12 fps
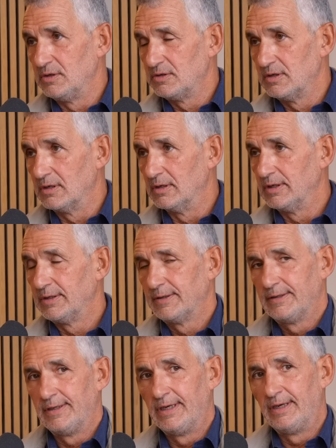Interestingly,
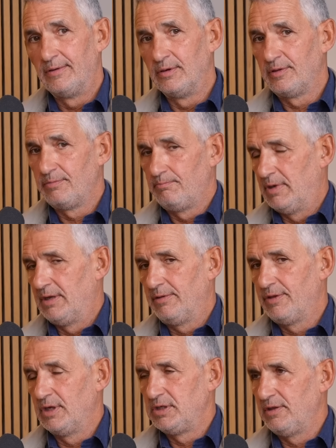uh, on th-
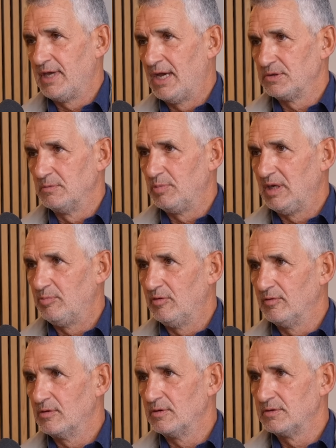about thirty thousand
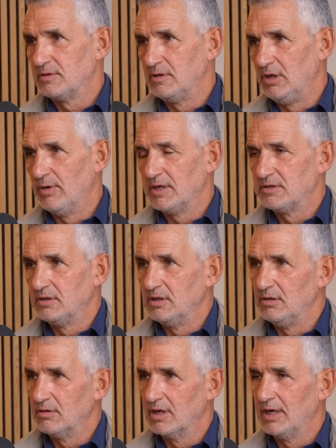people across the U.S. and
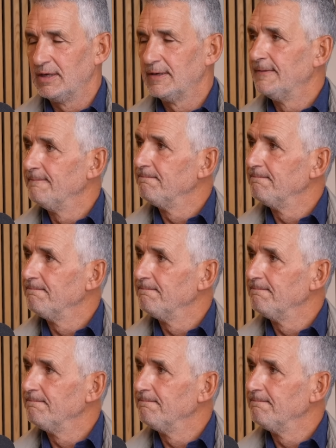the U.K.